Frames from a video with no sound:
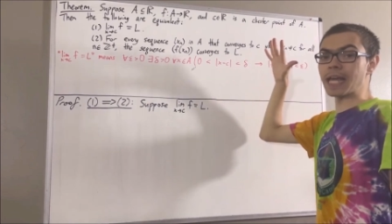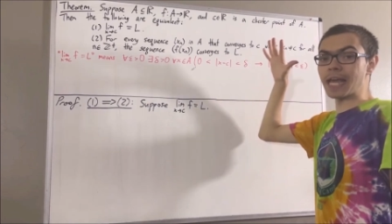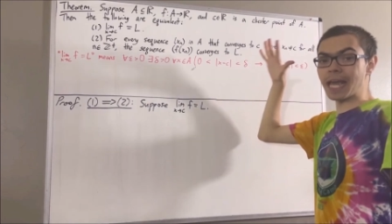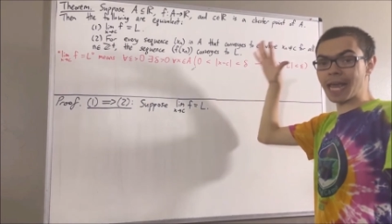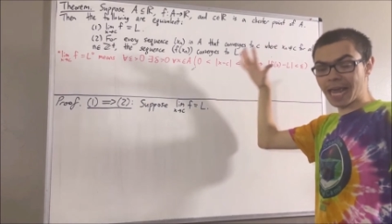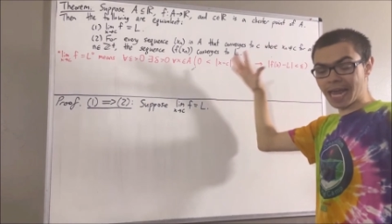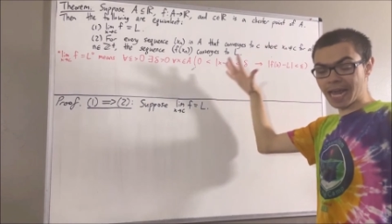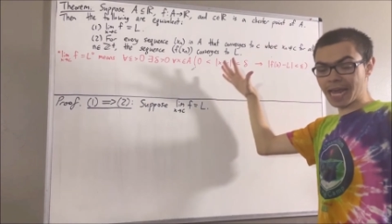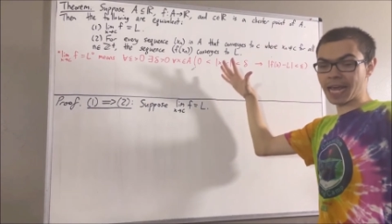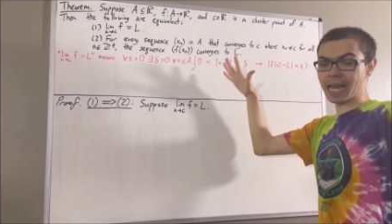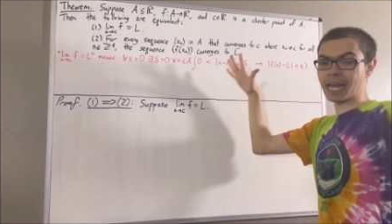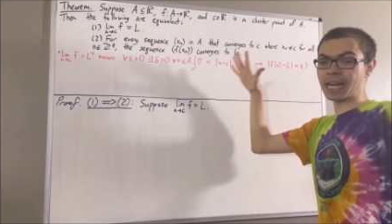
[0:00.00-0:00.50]

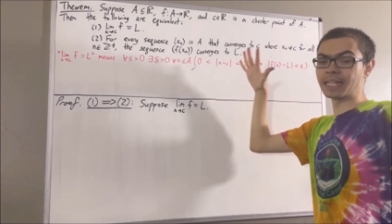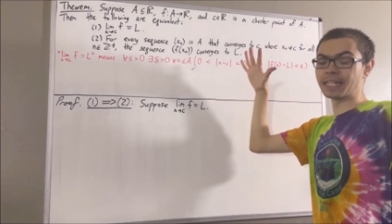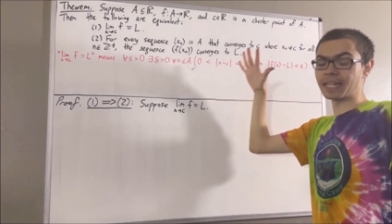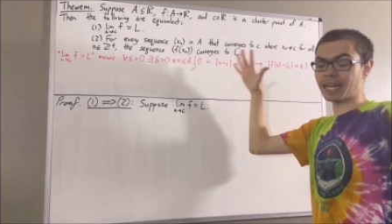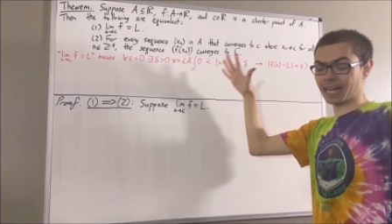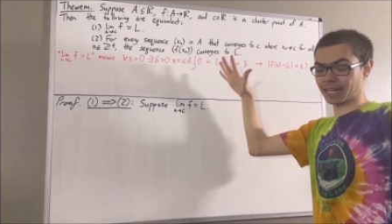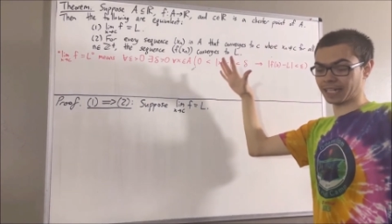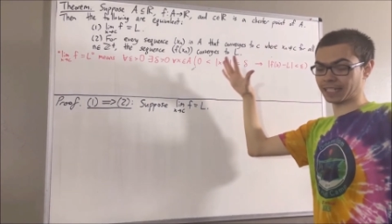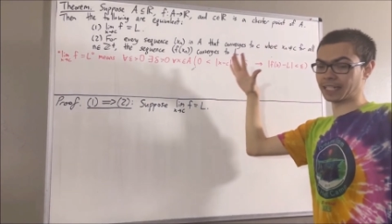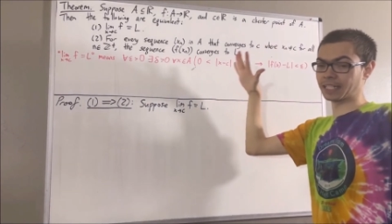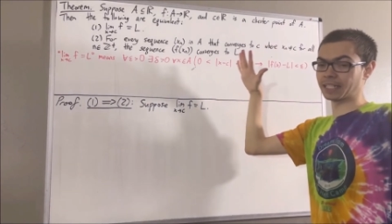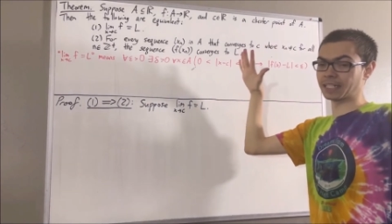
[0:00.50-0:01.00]
and
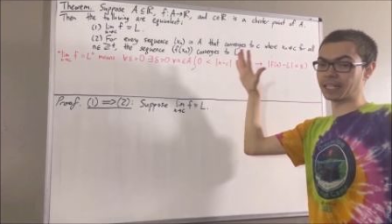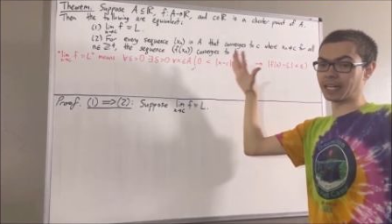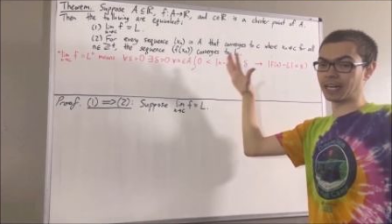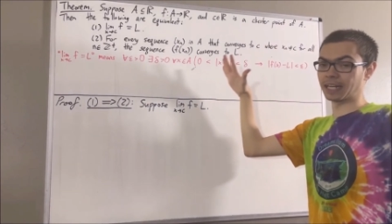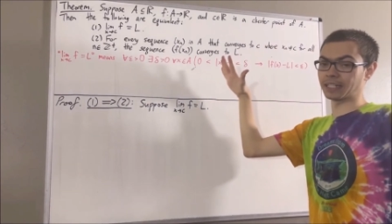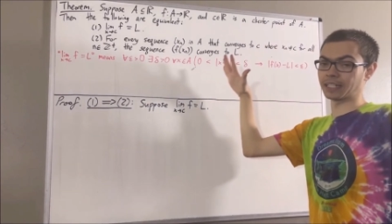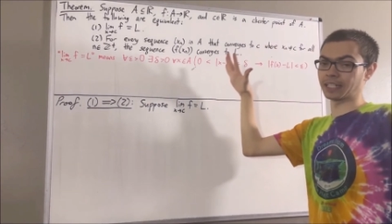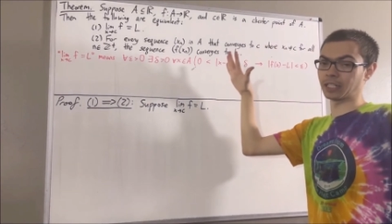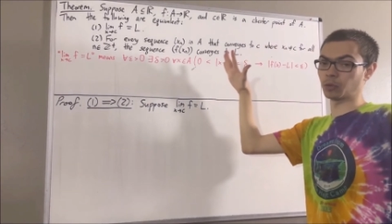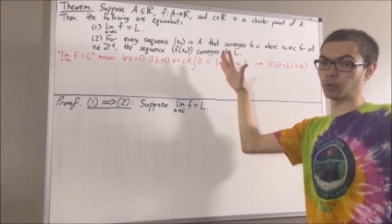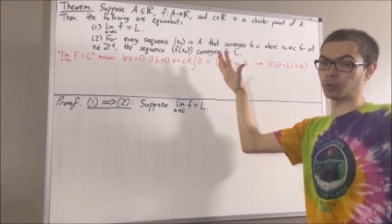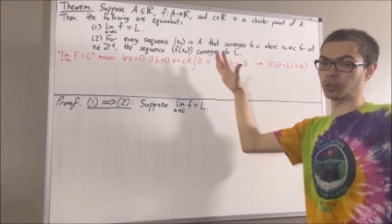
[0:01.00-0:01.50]
x is not
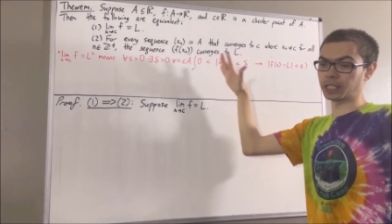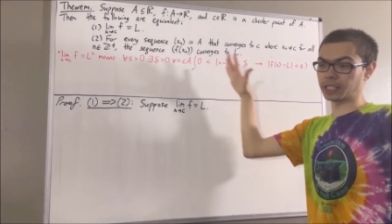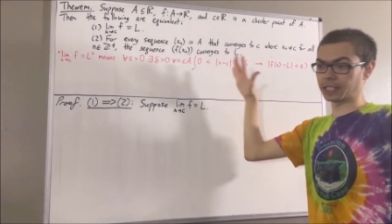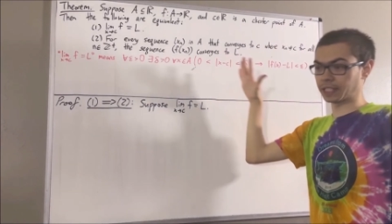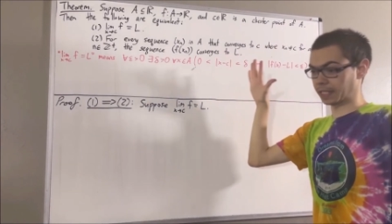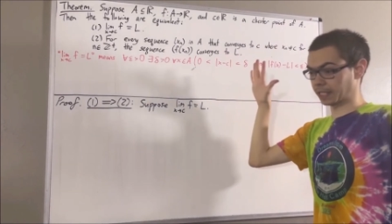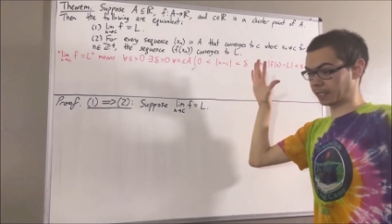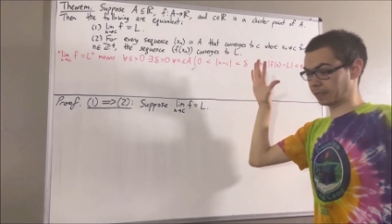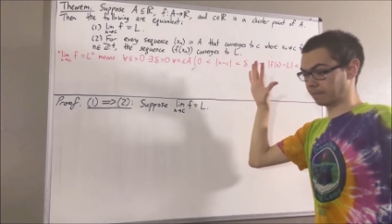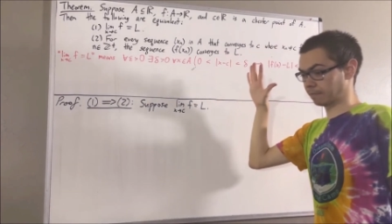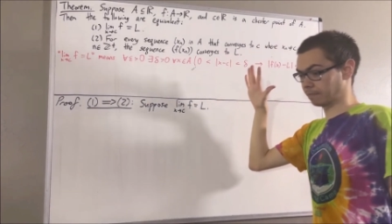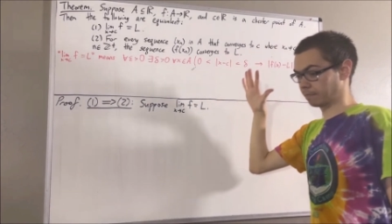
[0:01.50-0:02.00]
equal to c.